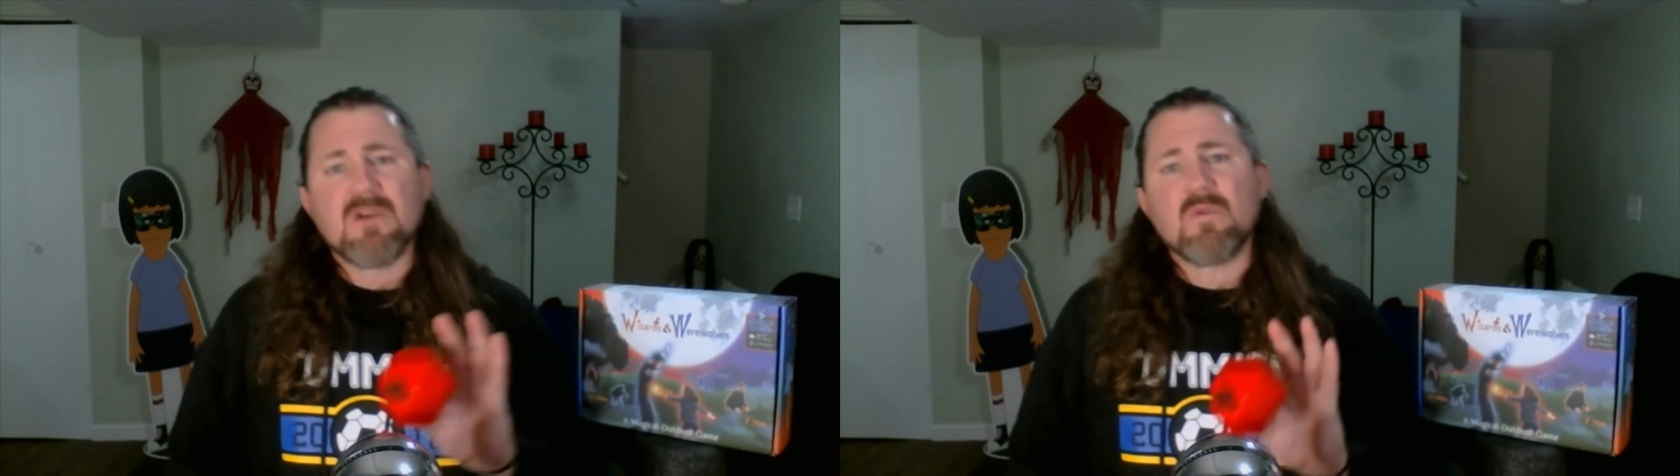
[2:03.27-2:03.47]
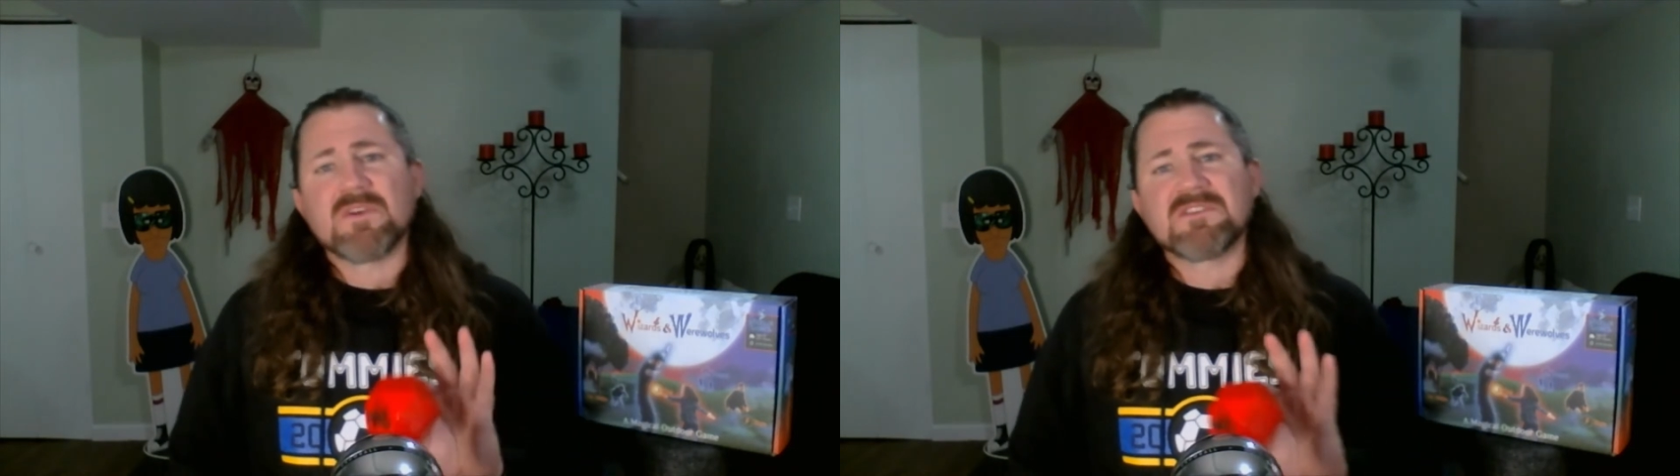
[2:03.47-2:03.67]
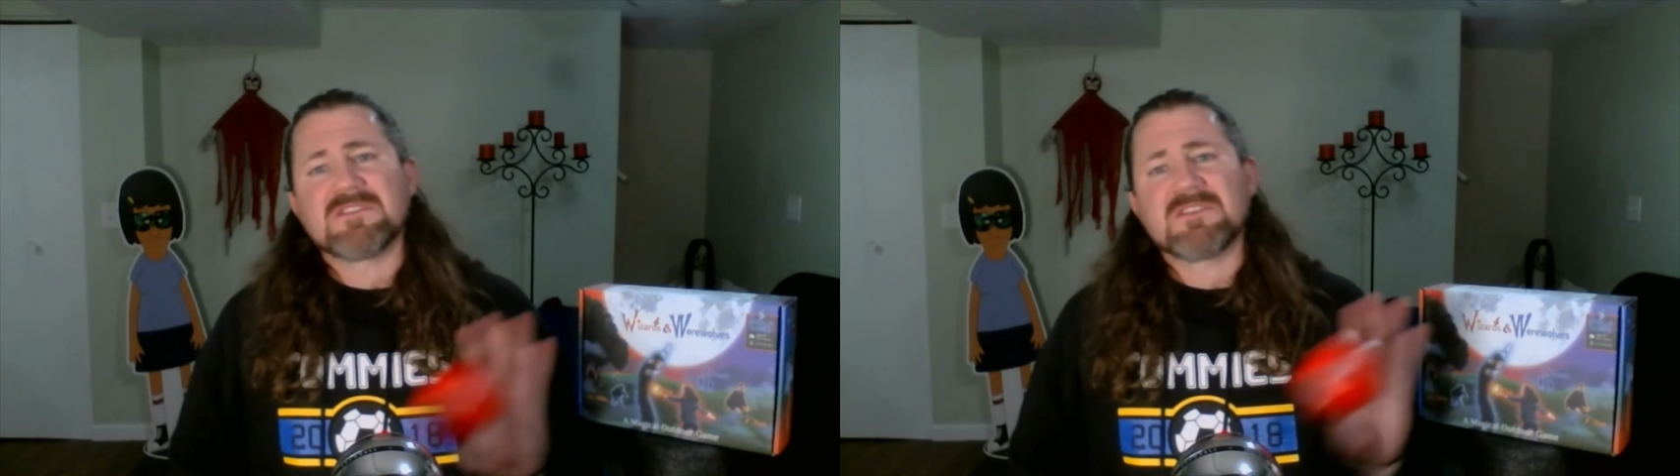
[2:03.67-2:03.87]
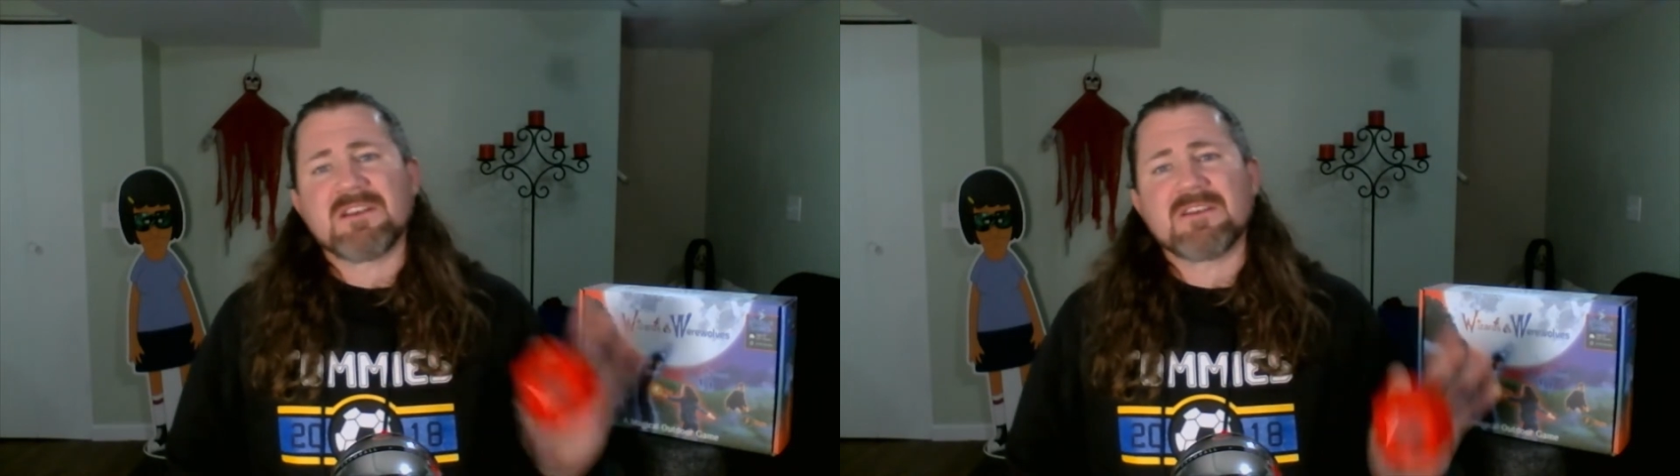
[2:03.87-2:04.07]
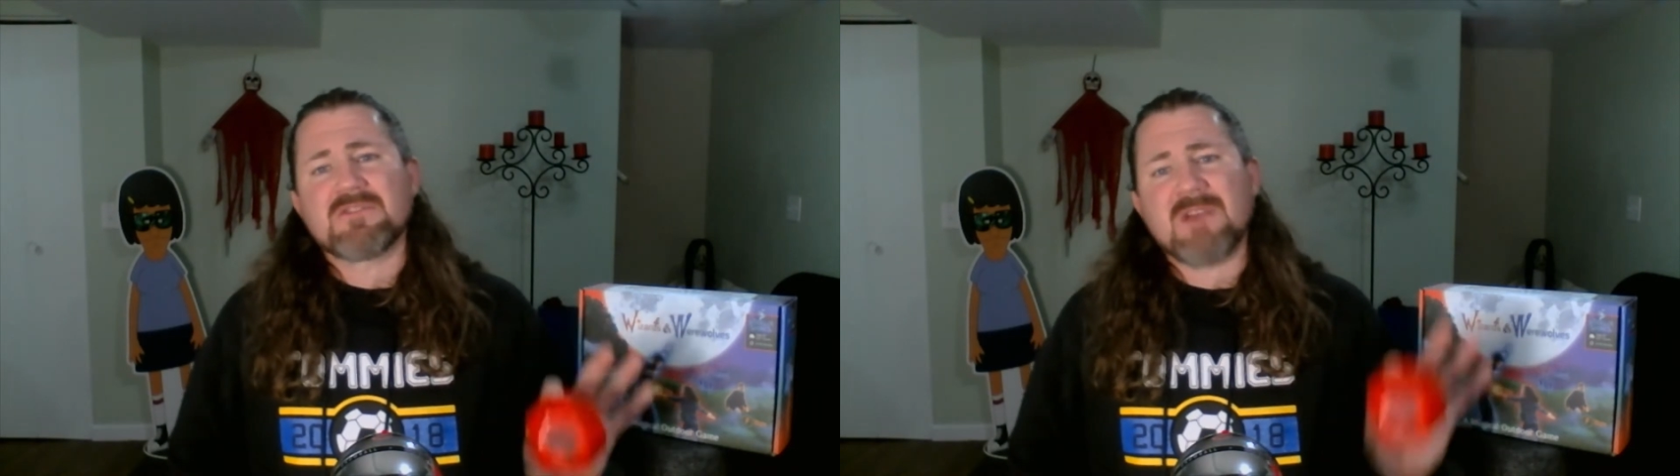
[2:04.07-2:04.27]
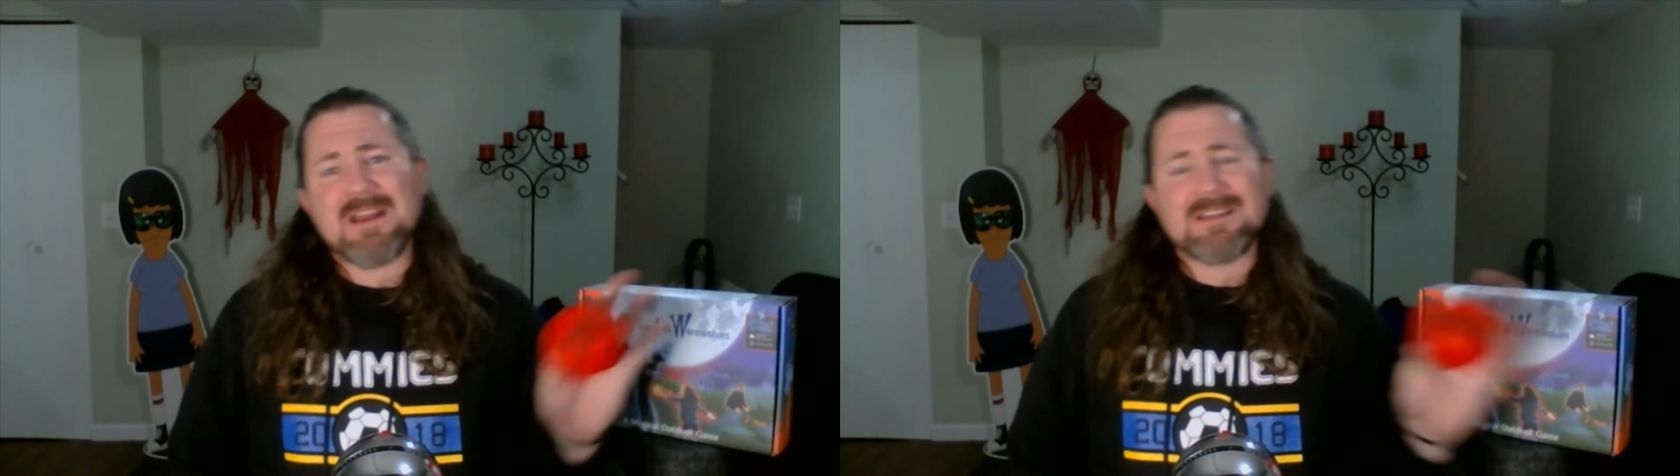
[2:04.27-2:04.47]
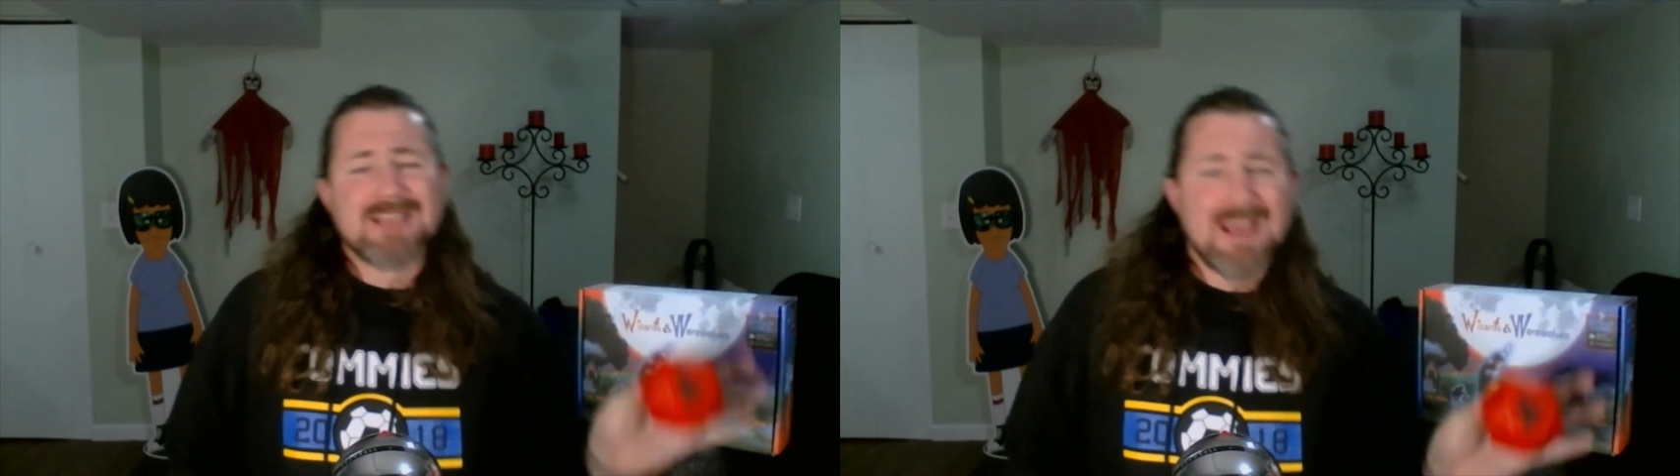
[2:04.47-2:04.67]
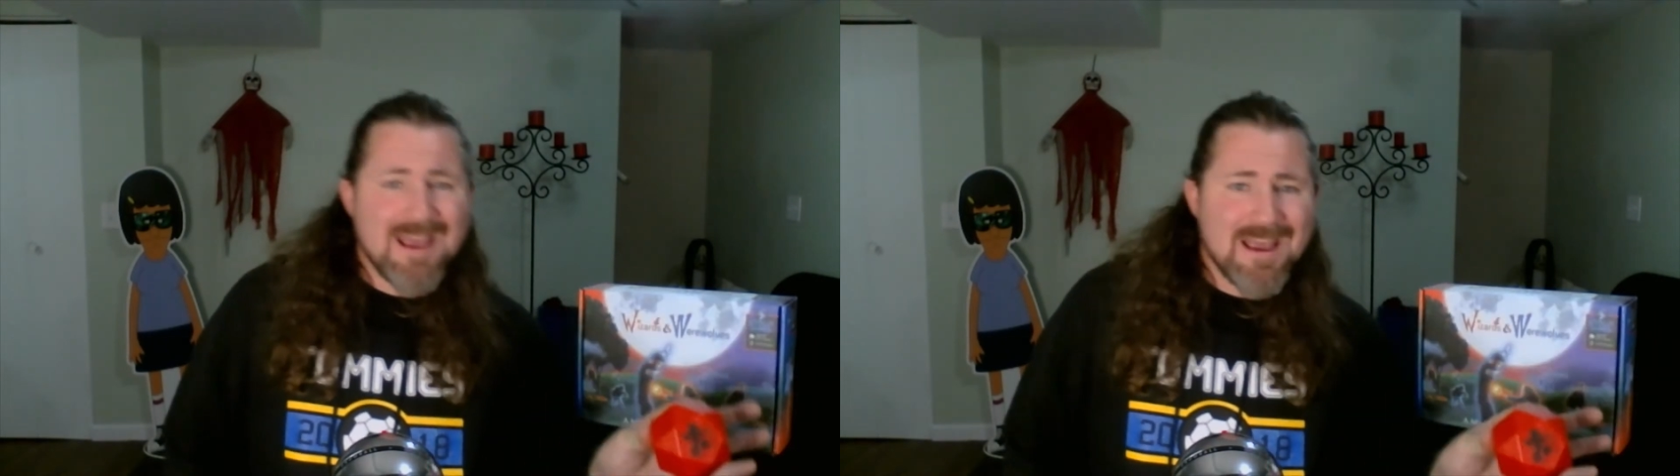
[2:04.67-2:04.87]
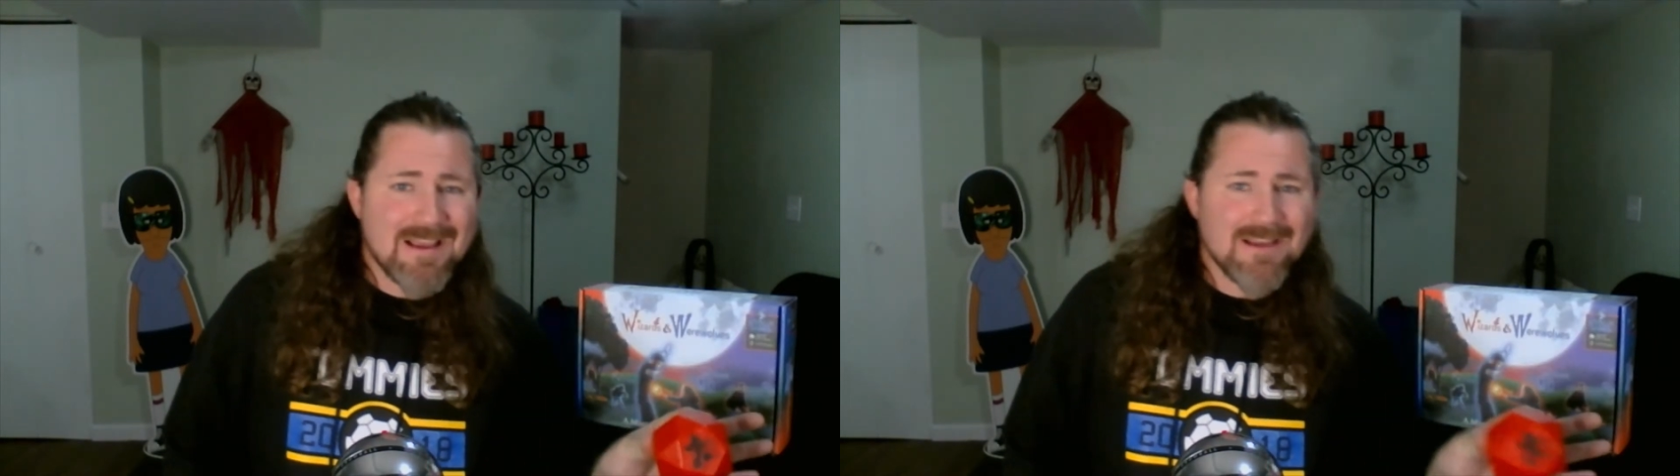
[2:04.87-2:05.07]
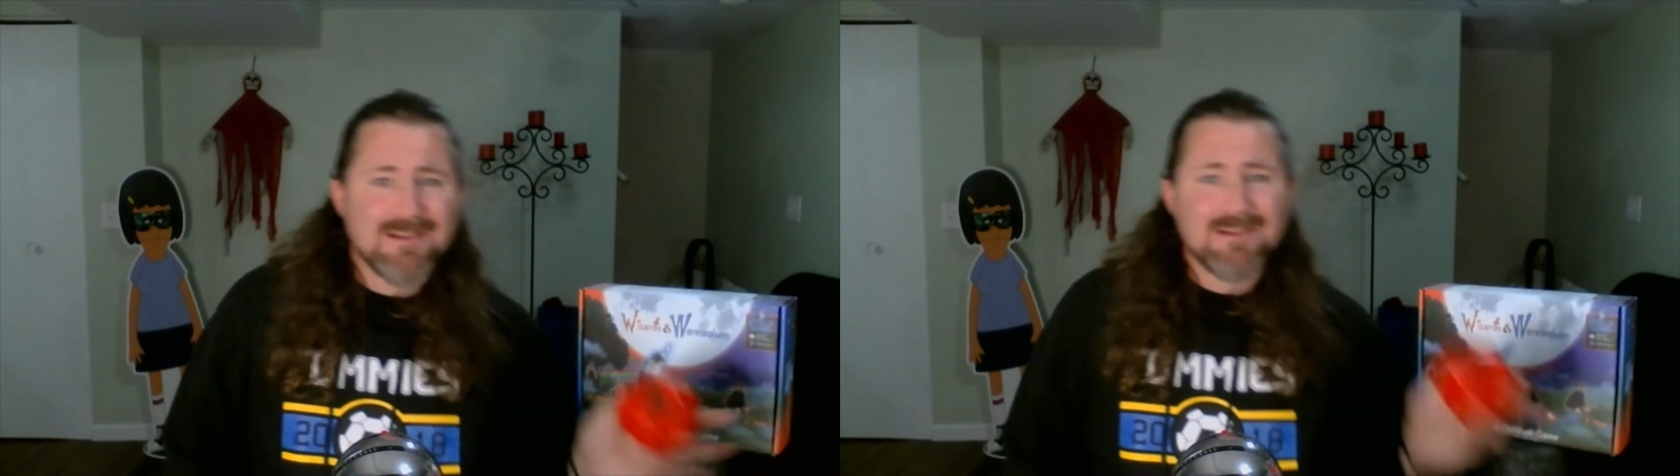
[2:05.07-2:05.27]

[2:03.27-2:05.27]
wizards are going to try to tag